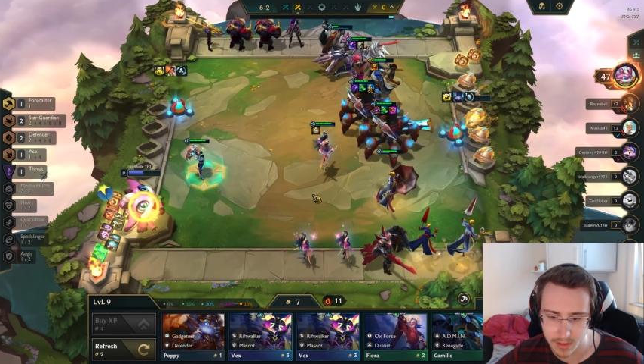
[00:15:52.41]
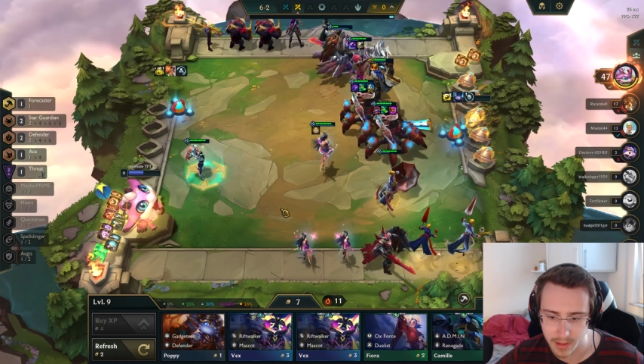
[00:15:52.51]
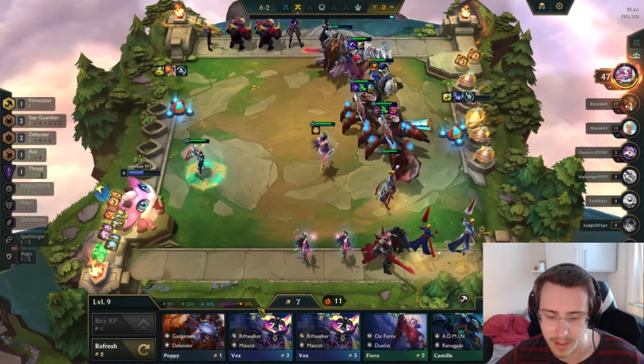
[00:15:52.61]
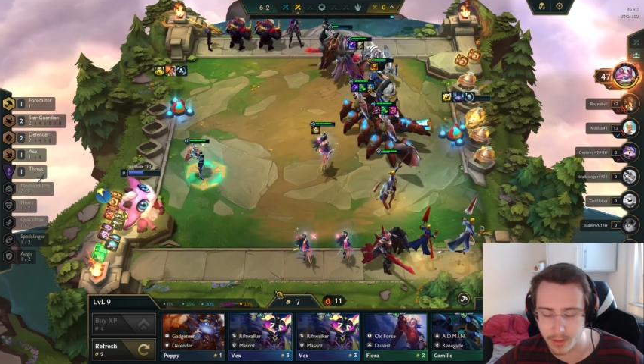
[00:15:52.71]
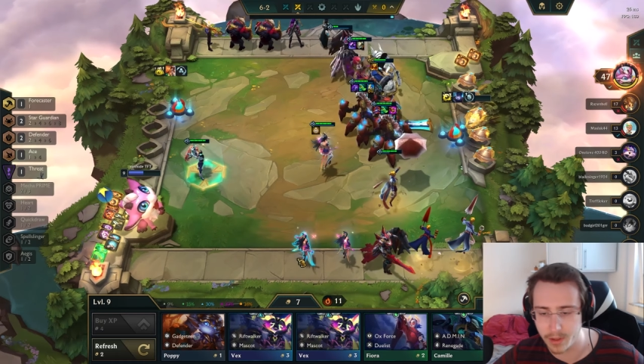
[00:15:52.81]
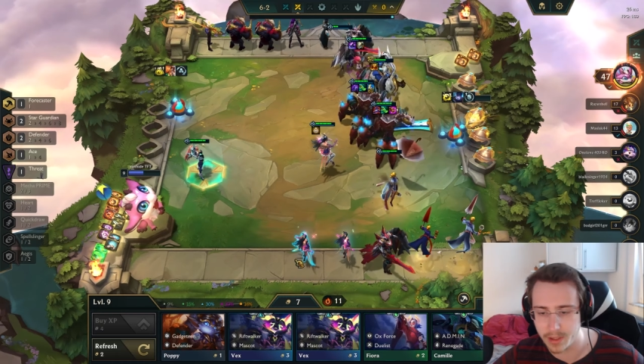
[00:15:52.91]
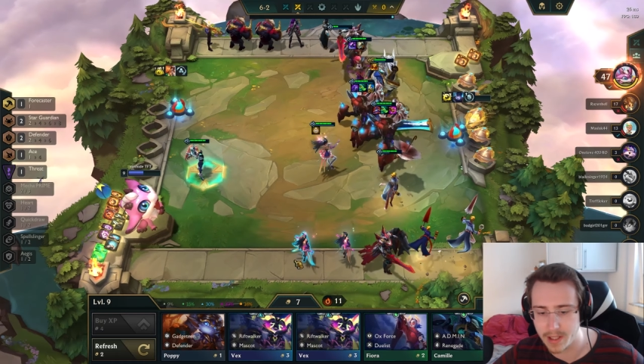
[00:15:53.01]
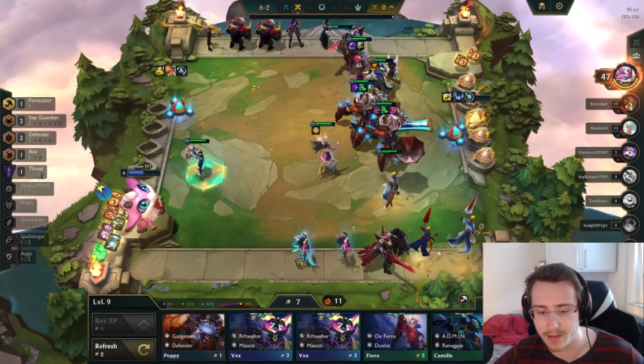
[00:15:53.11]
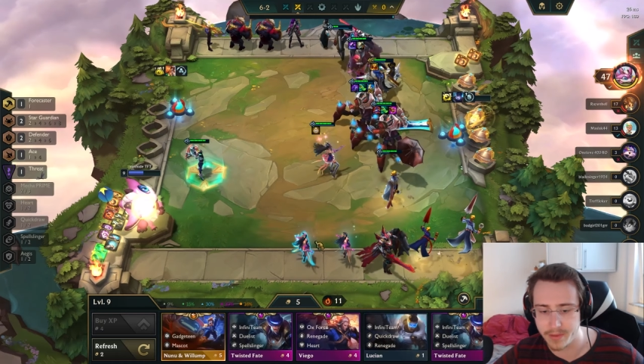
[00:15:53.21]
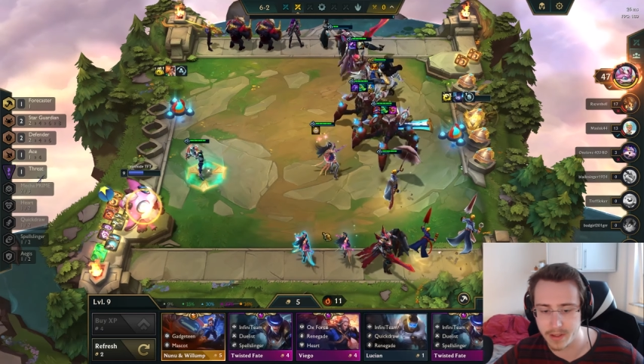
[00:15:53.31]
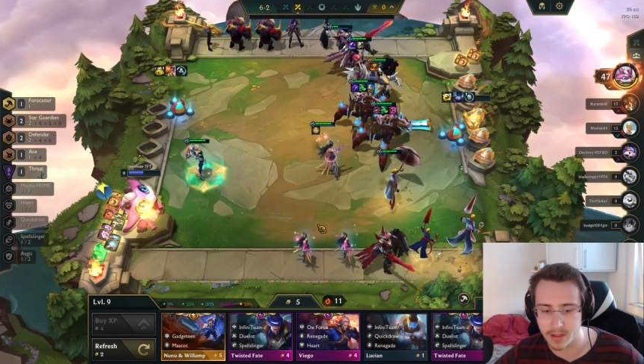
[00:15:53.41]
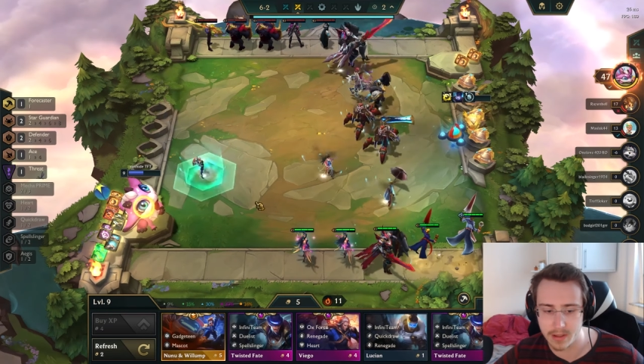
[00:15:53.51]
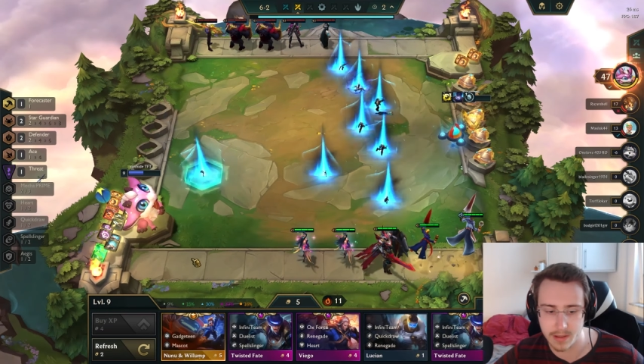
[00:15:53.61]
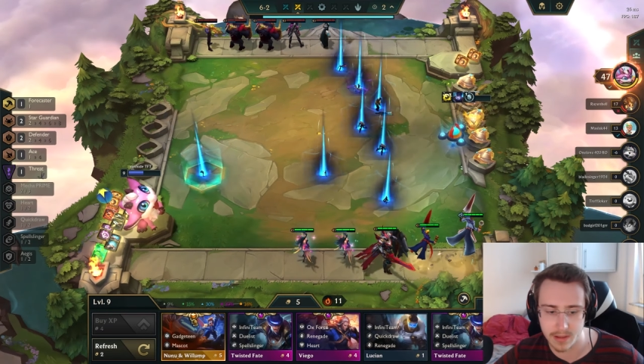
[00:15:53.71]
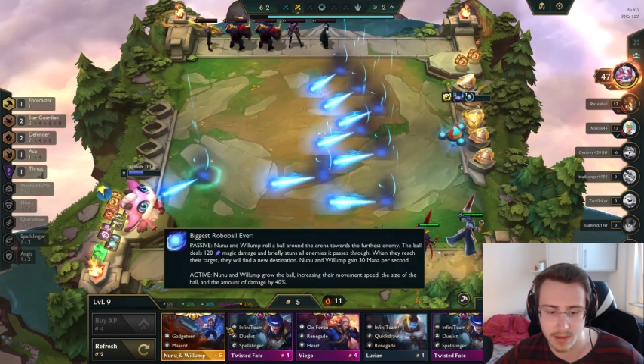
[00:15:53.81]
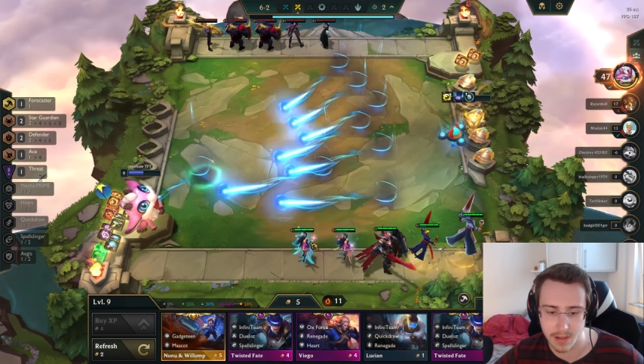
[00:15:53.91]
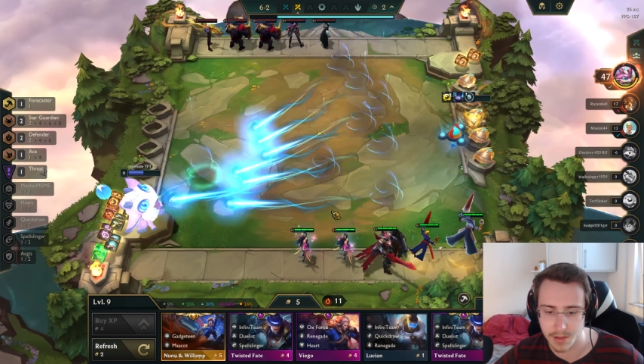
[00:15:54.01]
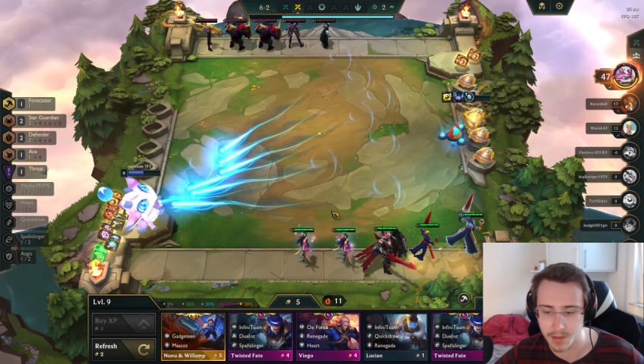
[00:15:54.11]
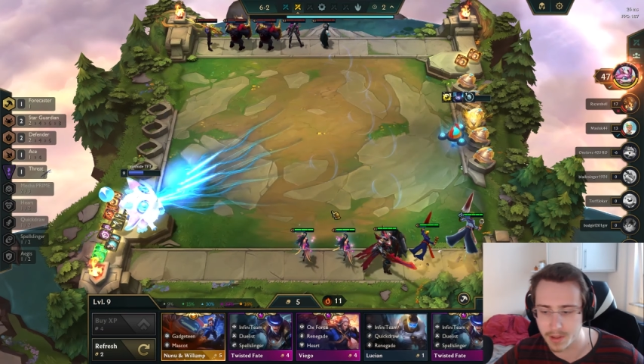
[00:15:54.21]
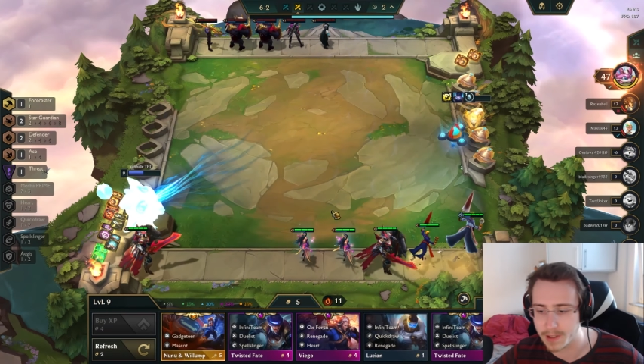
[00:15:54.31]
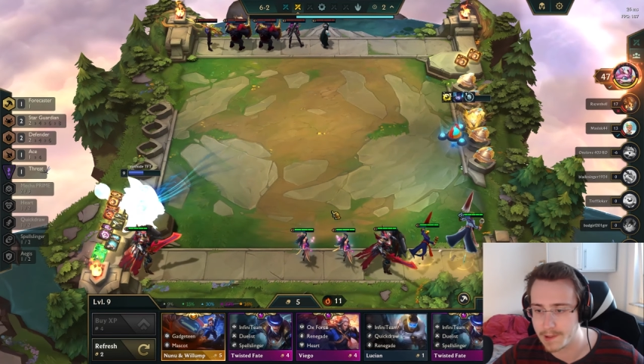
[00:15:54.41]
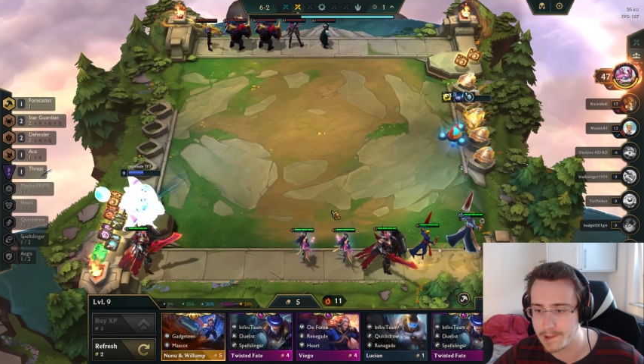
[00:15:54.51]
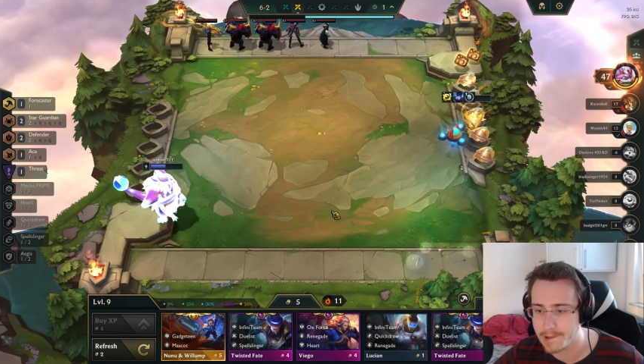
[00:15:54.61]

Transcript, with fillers: Yeah, I don't hit anything. It's okay.